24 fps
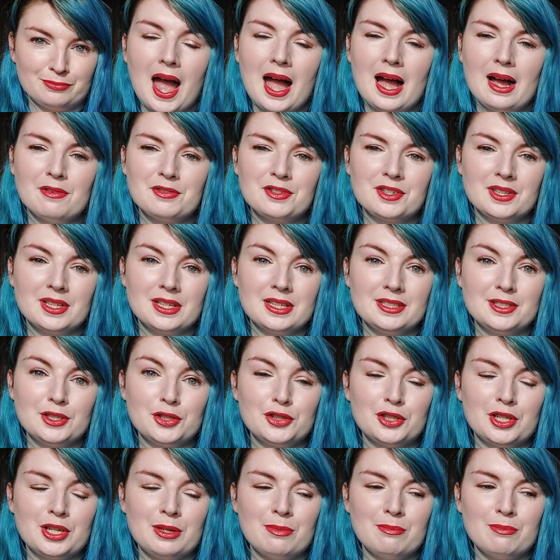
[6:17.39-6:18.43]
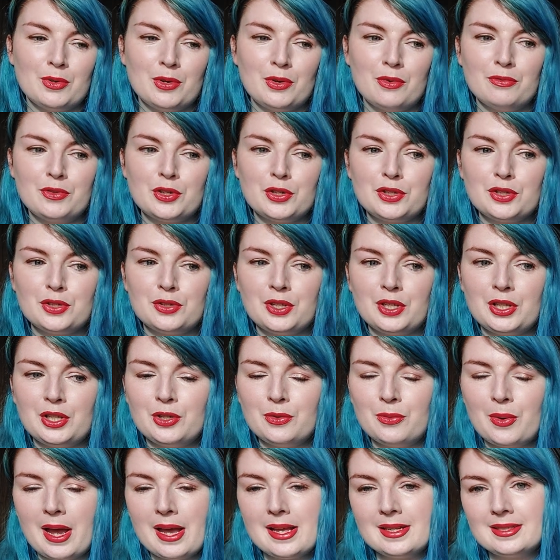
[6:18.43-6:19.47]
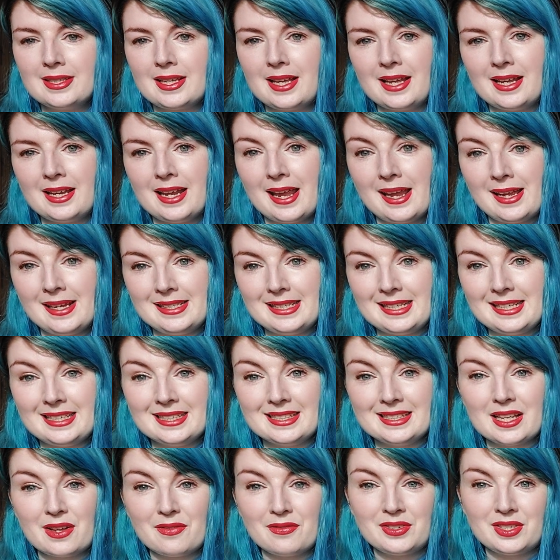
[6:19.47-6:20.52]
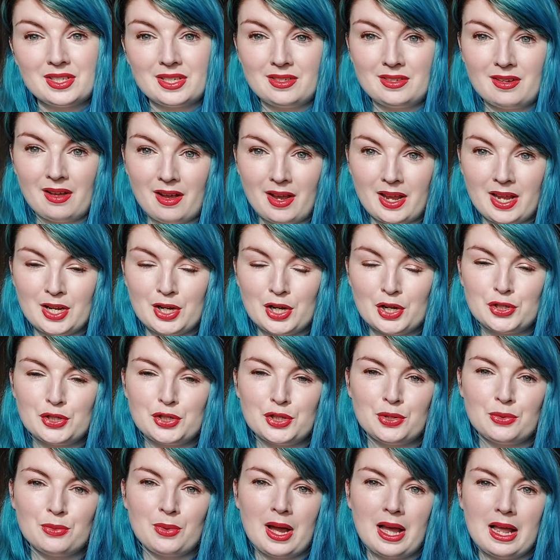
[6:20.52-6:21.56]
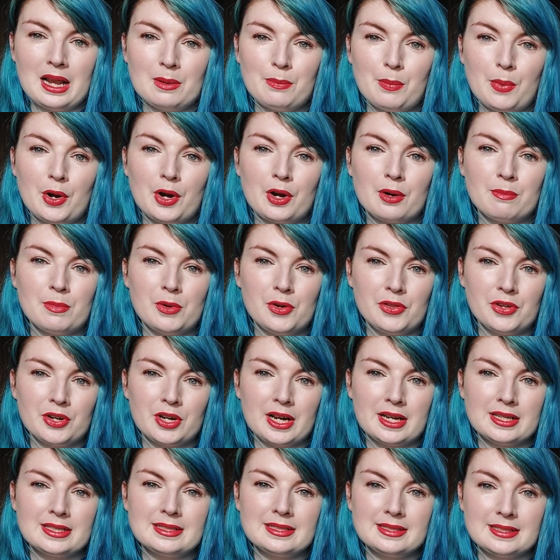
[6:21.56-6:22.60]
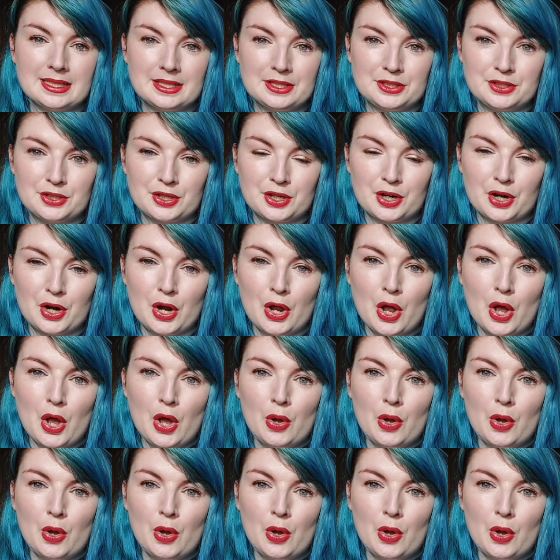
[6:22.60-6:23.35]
After this, she moved to the US in 1879 to help her mother and sister